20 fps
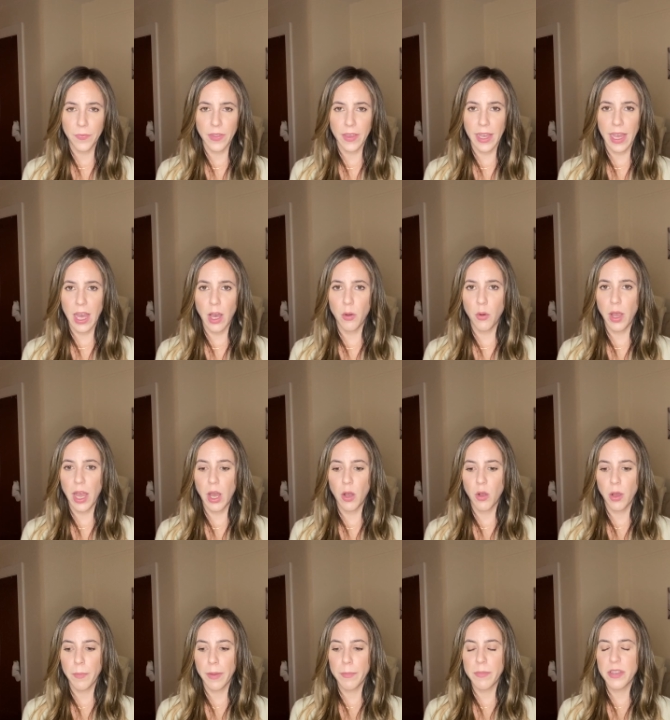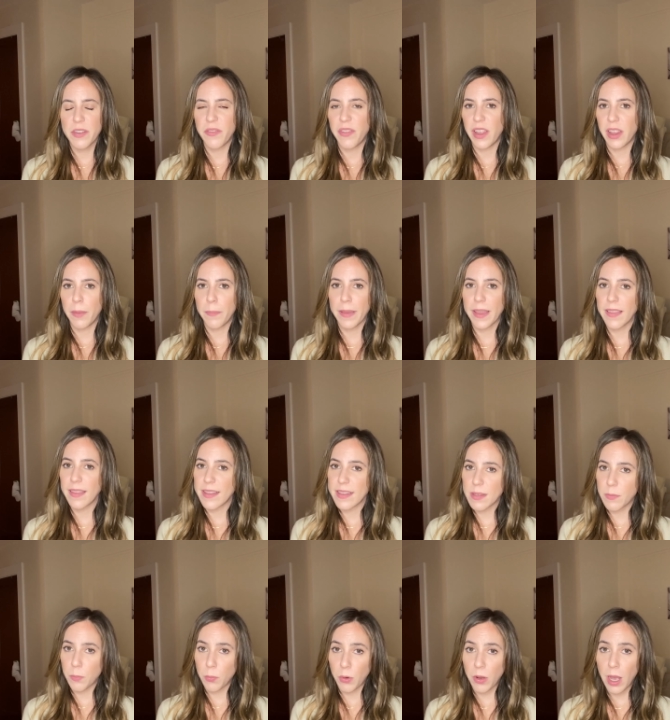How, how come I'm developing this
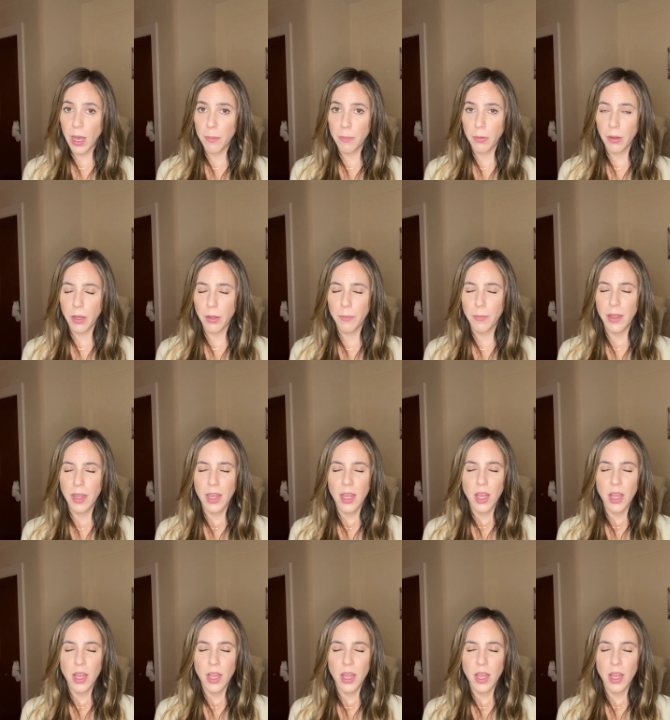problem?